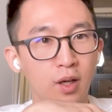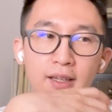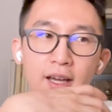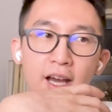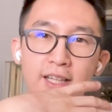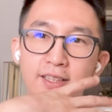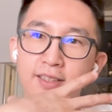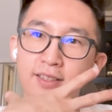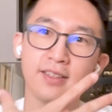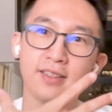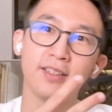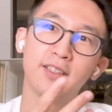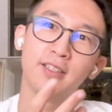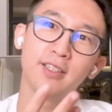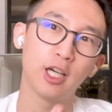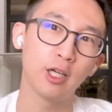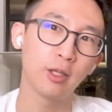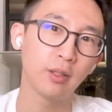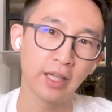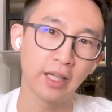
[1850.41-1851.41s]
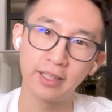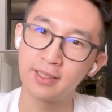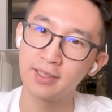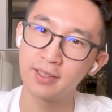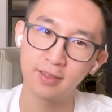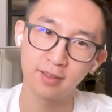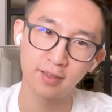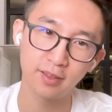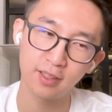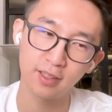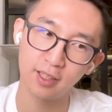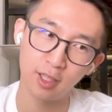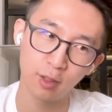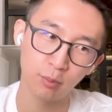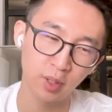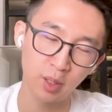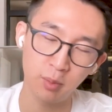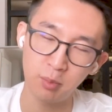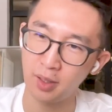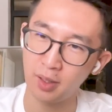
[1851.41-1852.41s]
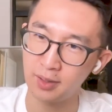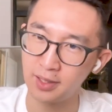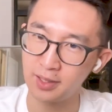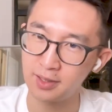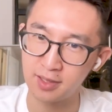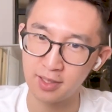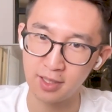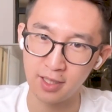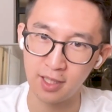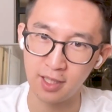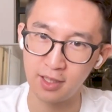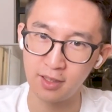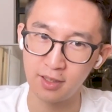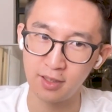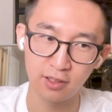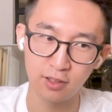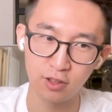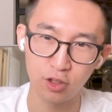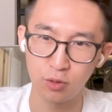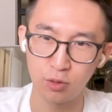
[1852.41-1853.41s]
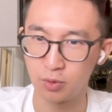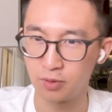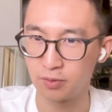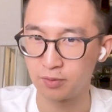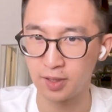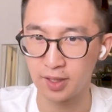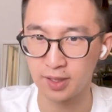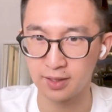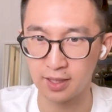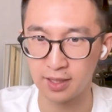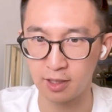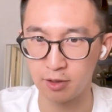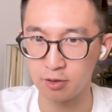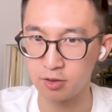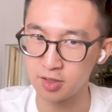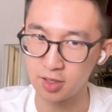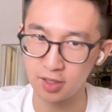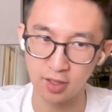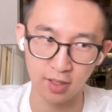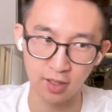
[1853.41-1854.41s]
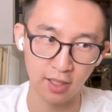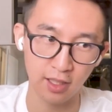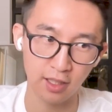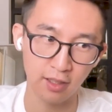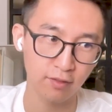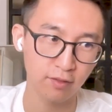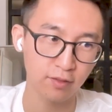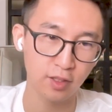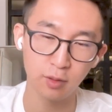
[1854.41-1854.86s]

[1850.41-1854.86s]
I didn't update my LinkedIn to reflect that I was laid off.